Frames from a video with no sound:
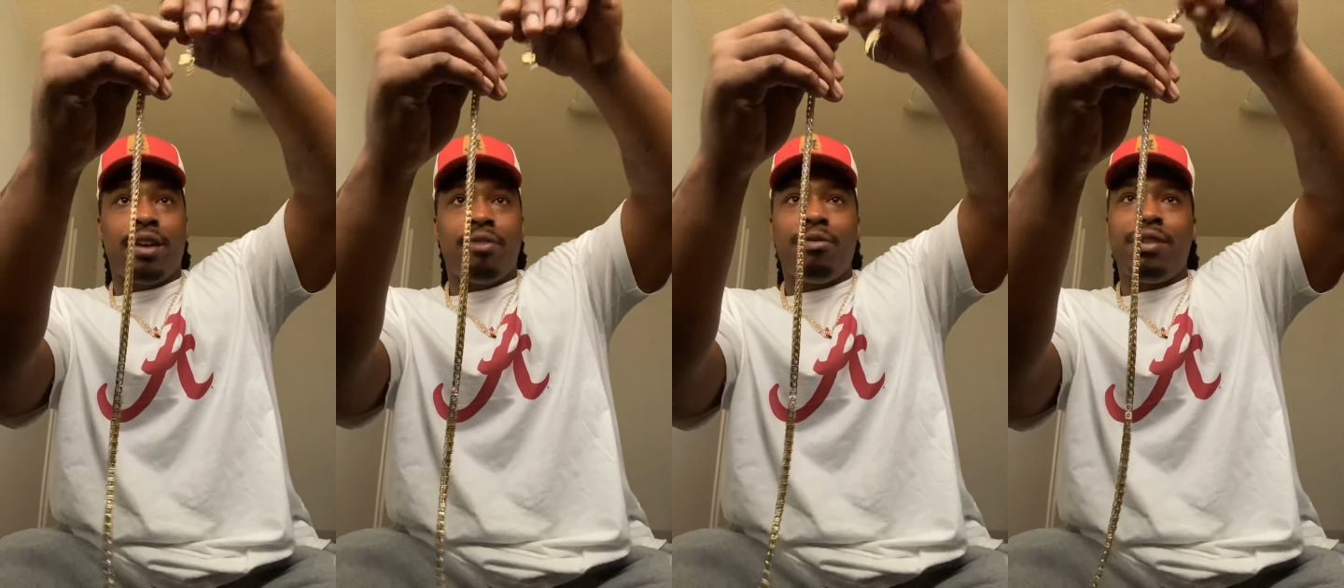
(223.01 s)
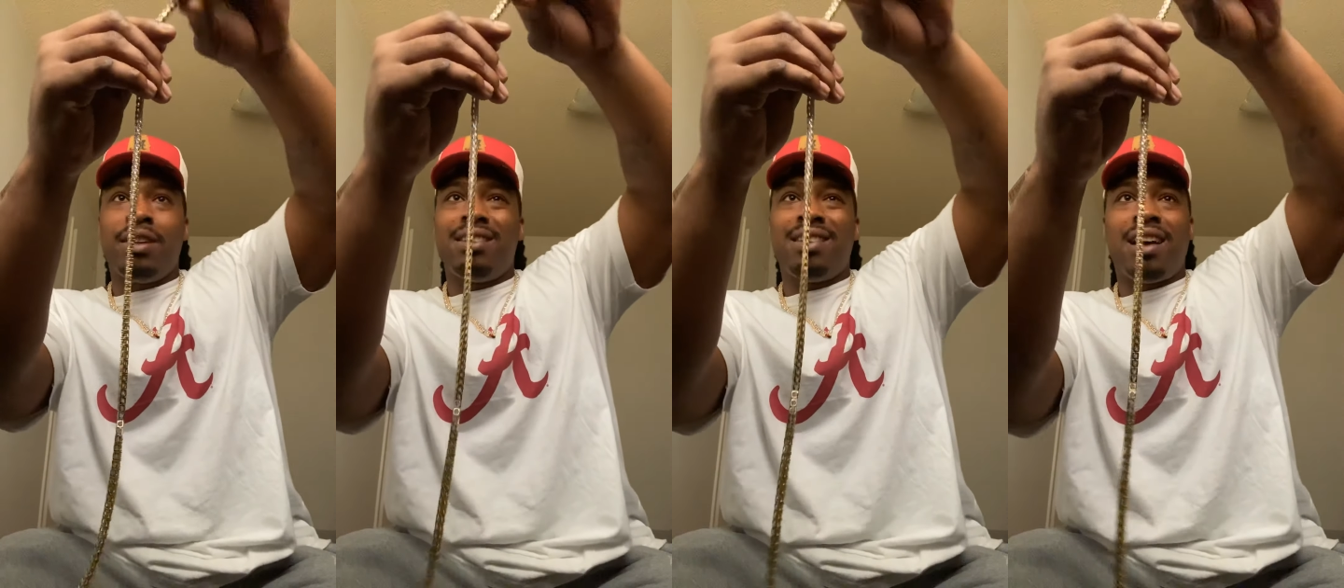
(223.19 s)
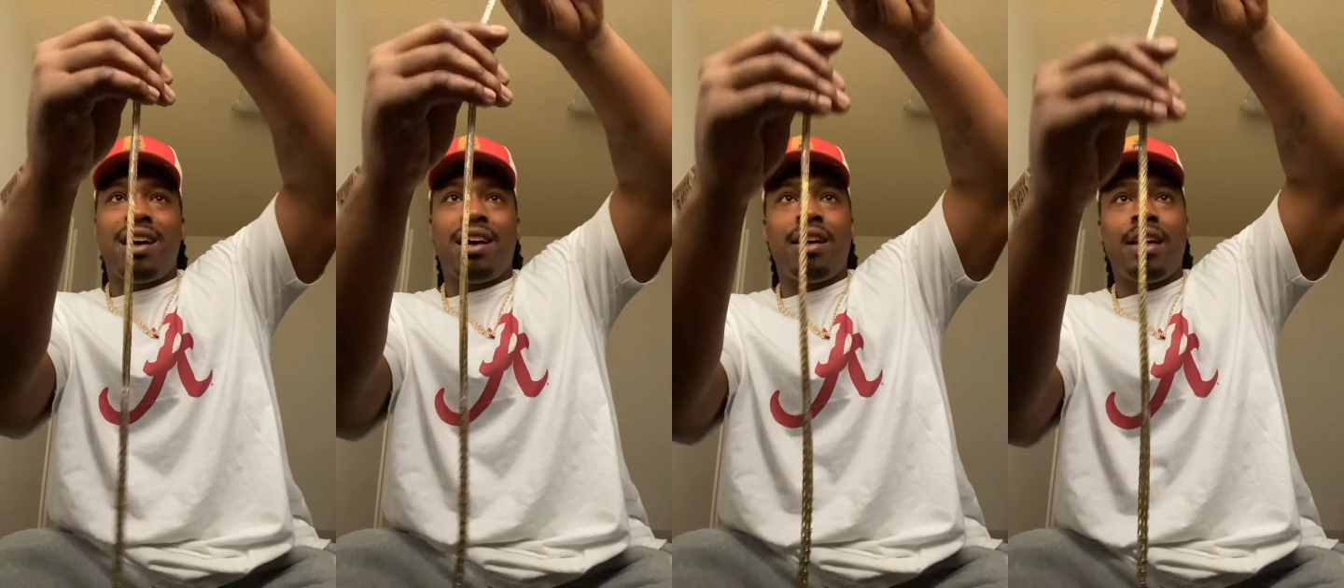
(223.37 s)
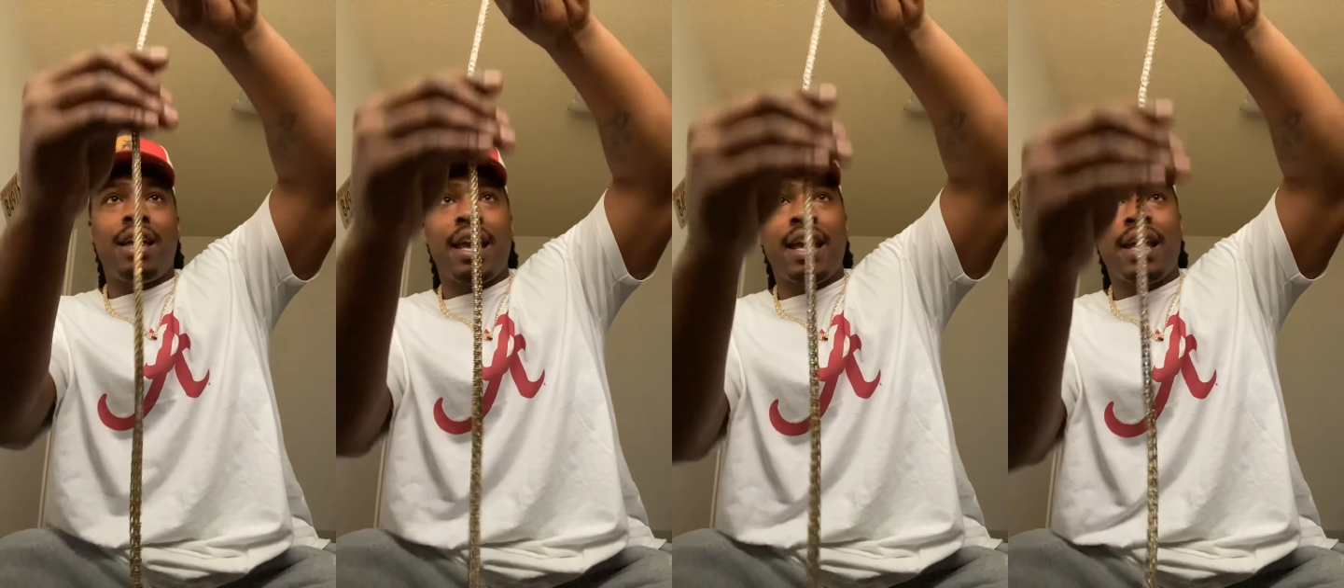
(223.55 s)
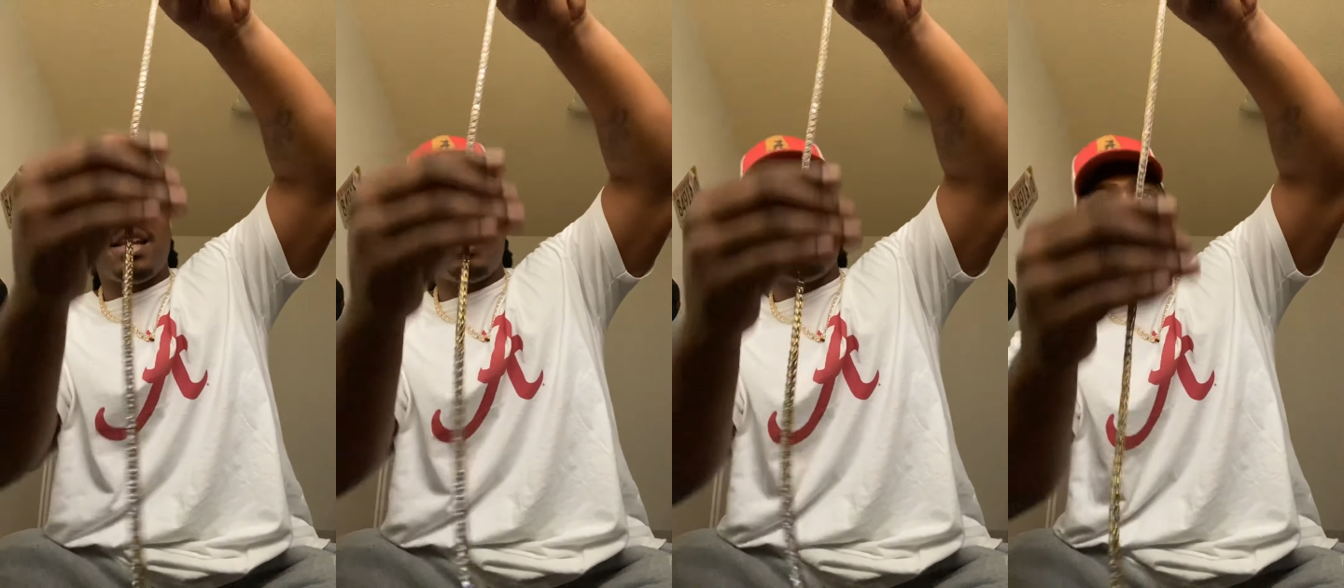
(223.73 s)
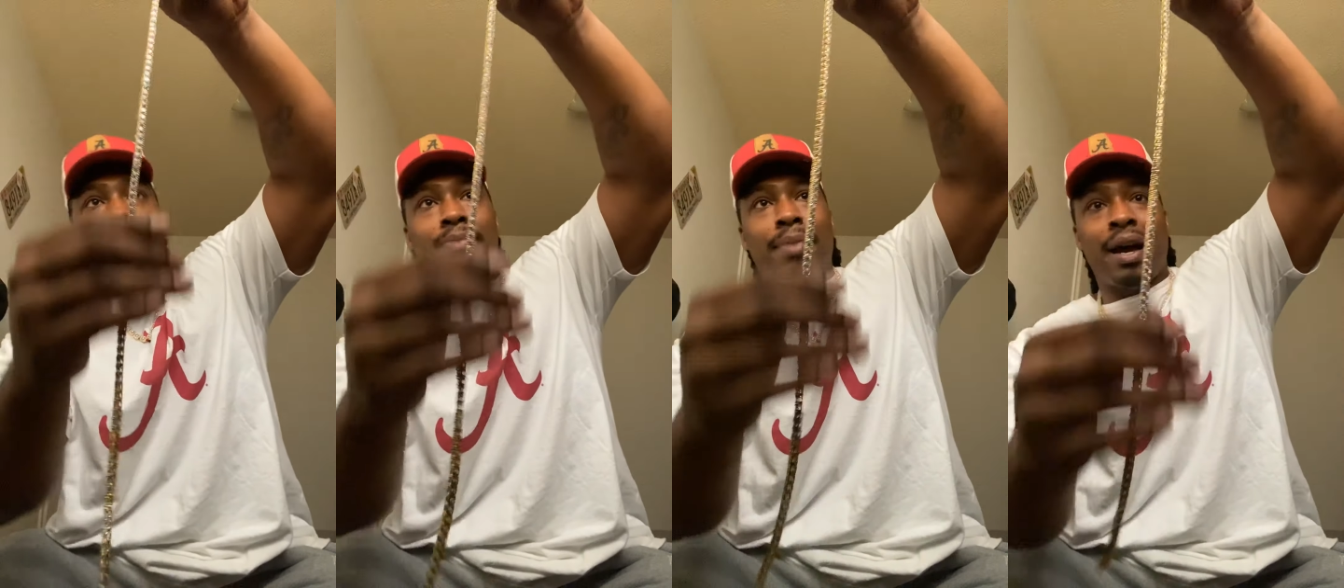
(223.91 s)
Well, no, I had
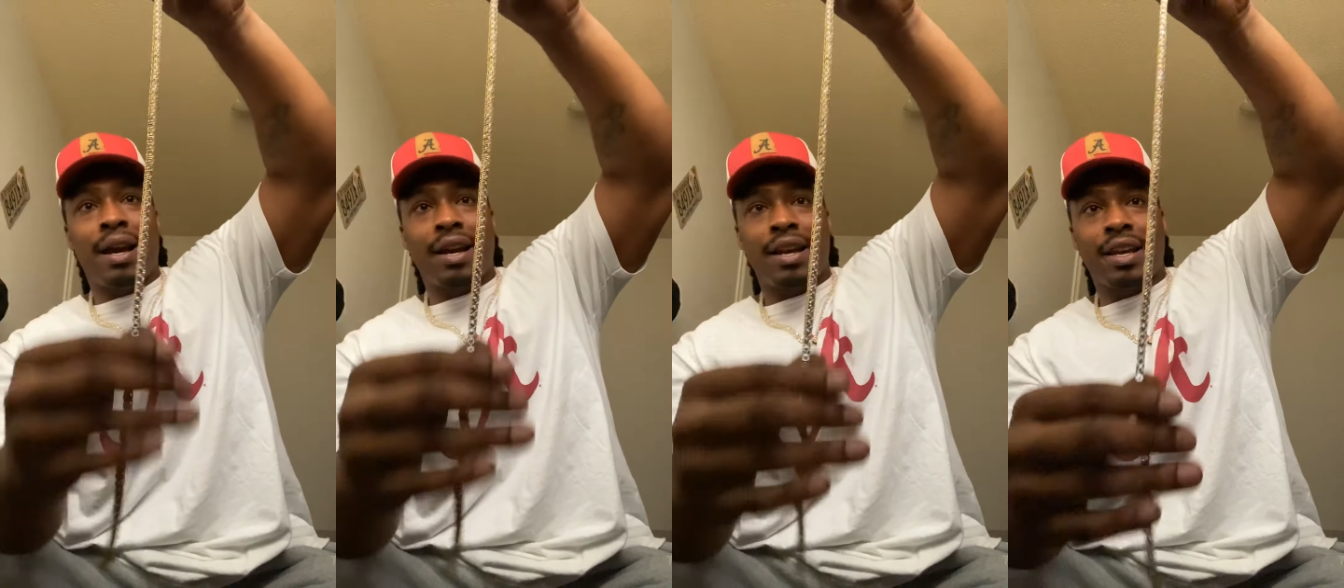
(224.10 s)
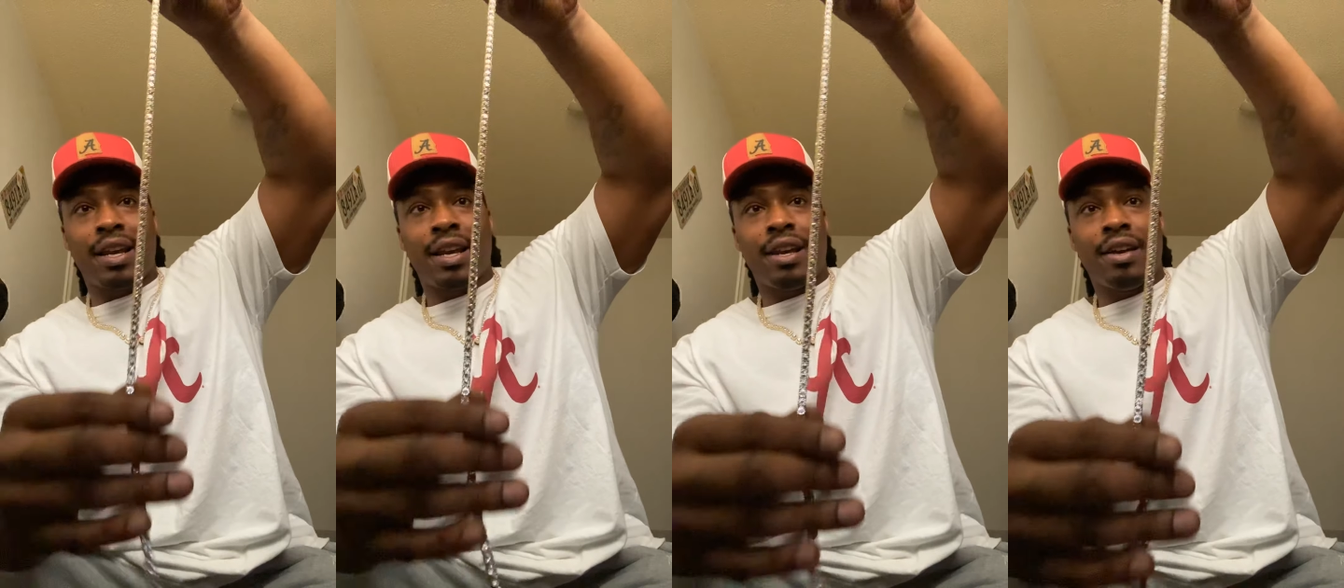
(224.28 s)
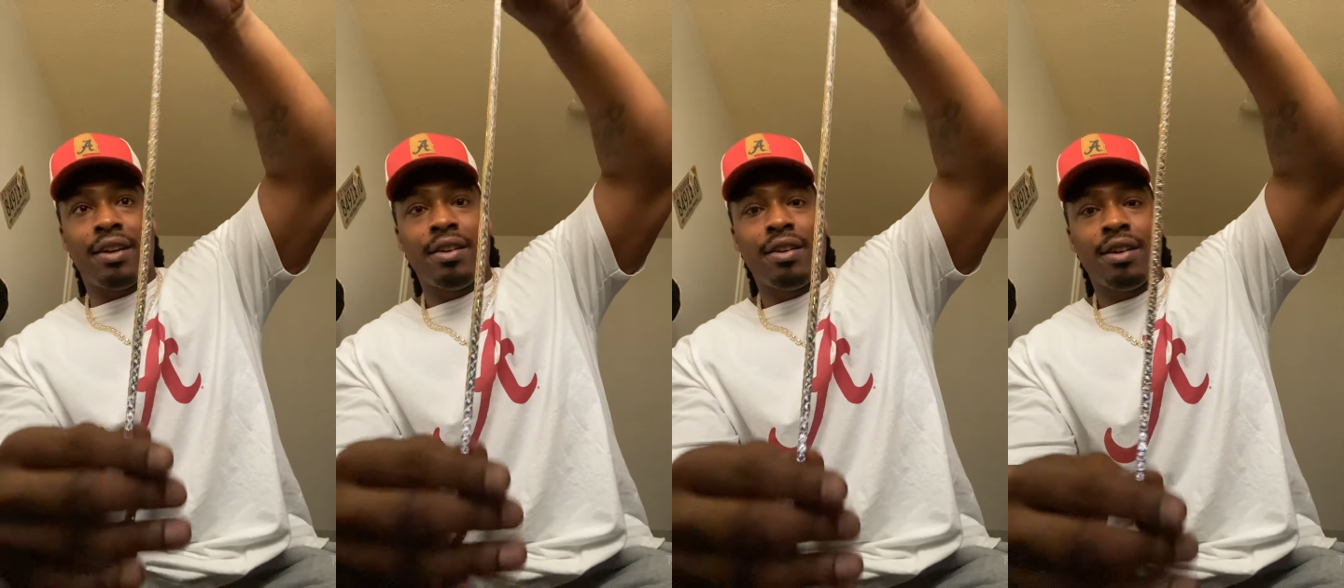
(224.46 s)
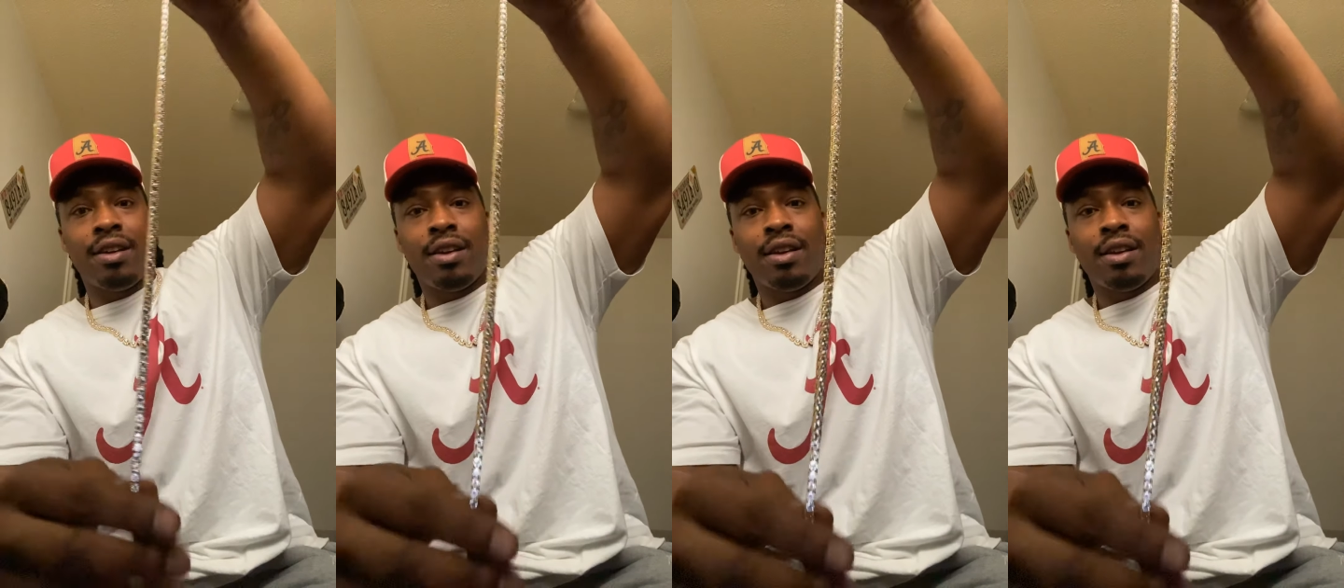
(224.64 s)
this about a year.